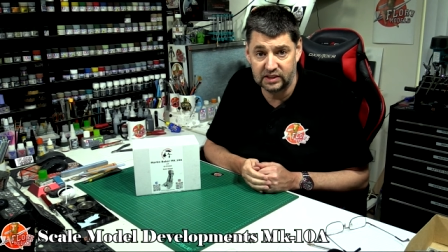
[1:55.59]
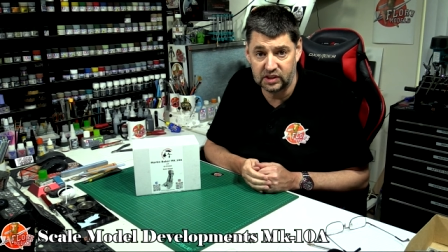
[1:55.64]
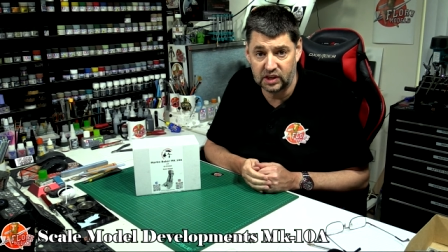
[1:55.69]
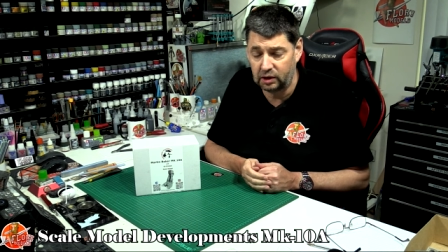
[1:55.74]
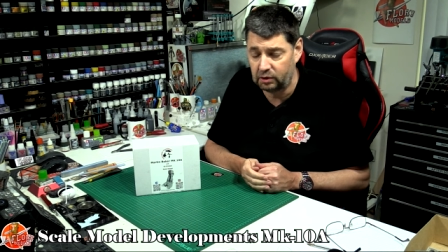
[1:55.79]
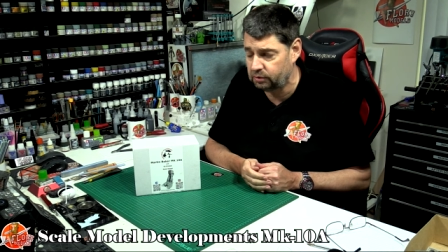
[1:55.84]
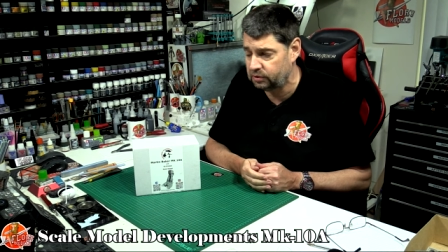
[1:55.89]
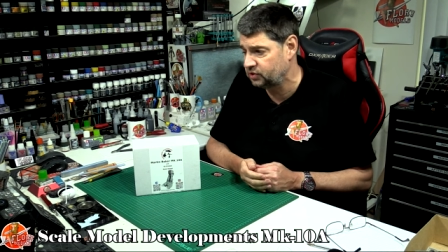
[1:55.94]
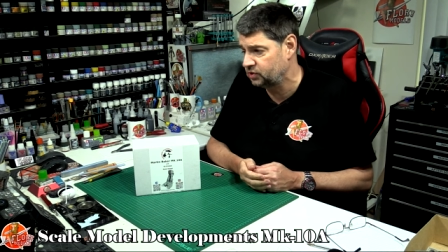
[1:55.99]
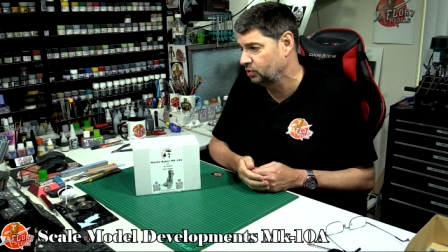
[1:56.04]
I
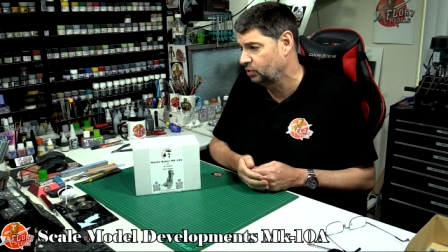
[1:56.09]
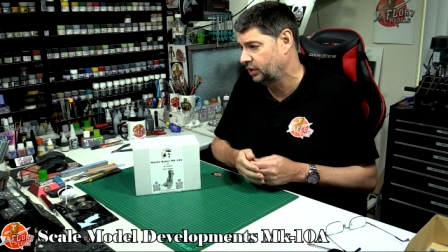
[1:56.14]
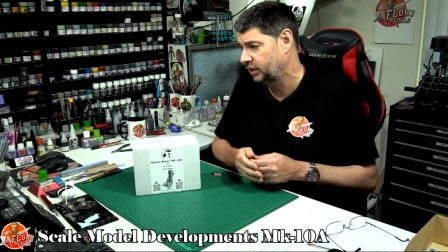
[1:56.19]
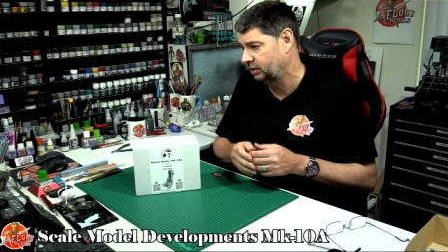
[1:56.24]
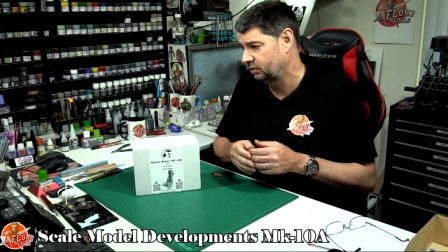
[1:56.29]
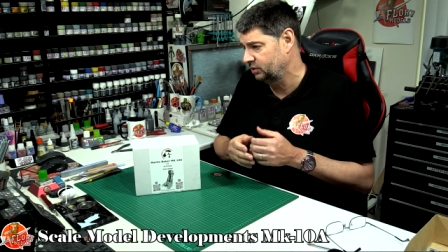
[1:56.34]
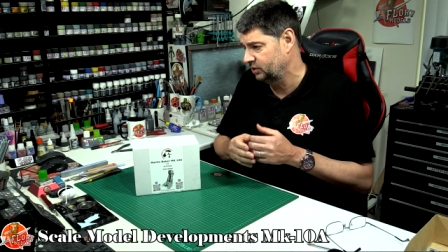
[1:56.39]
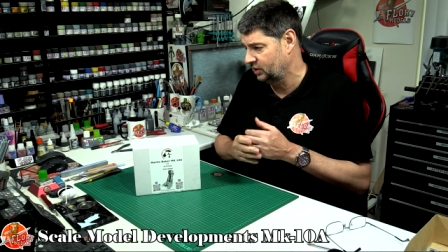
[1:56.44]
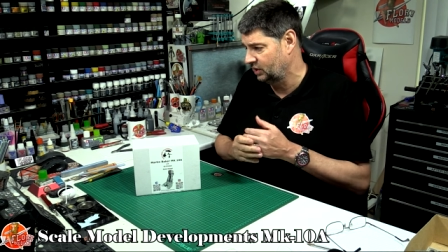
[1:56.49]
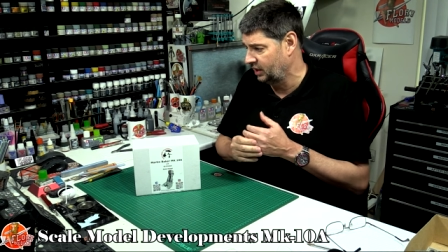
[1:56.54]
always thought it
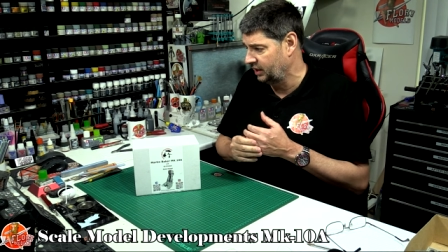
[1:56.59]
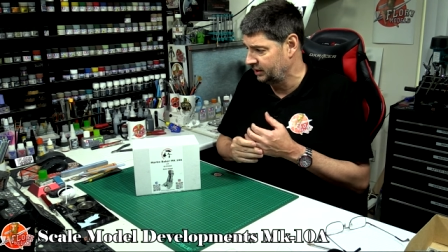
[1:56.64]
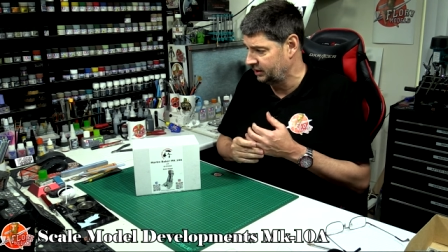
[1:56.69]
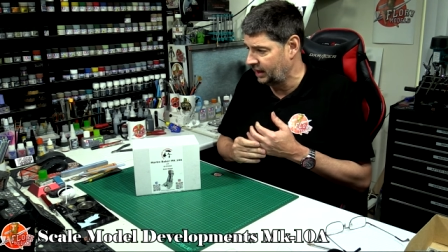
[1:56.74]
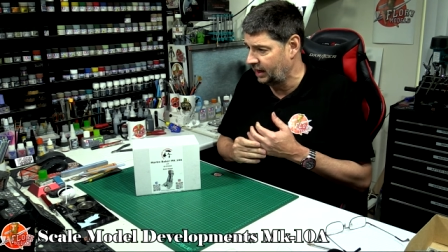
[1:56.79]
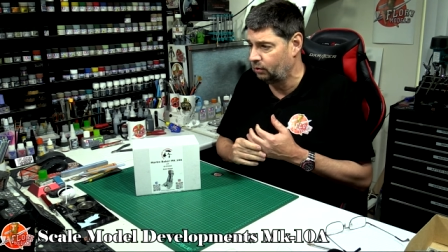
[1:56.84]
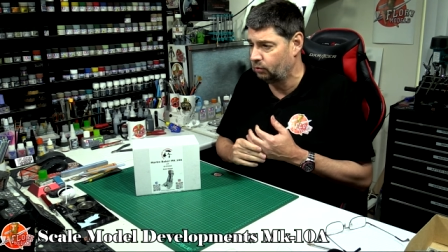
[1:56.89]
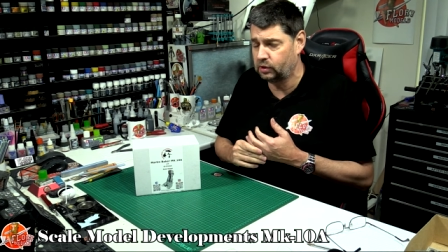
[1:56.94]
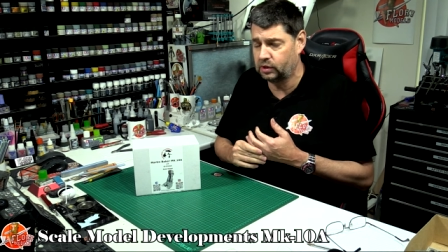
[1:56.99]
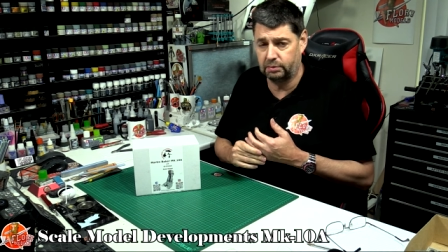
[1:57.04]
was like
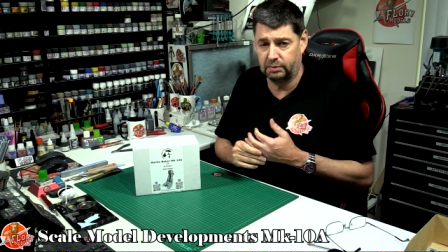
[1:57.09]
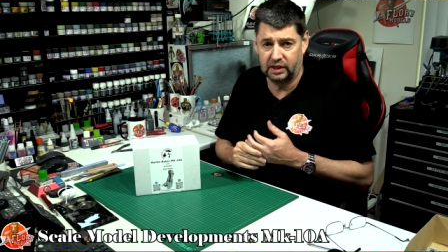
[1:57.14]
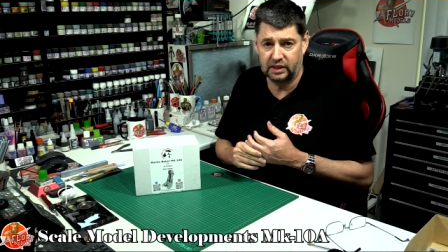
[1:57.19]
alchemy.